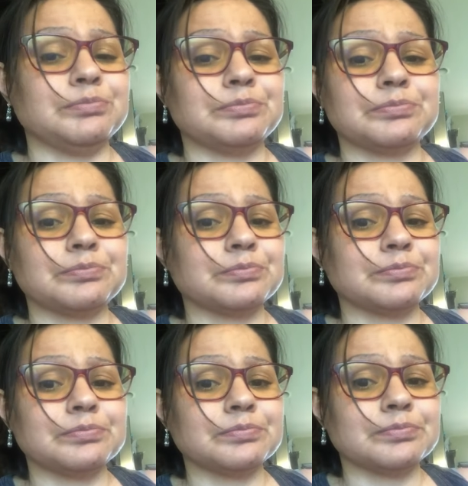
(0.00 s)

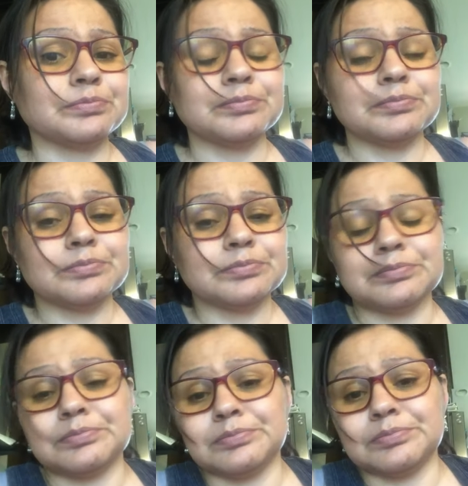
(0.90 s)

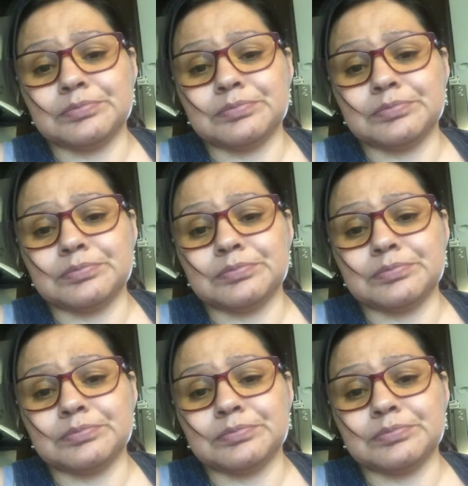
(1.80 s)
Nothing is said.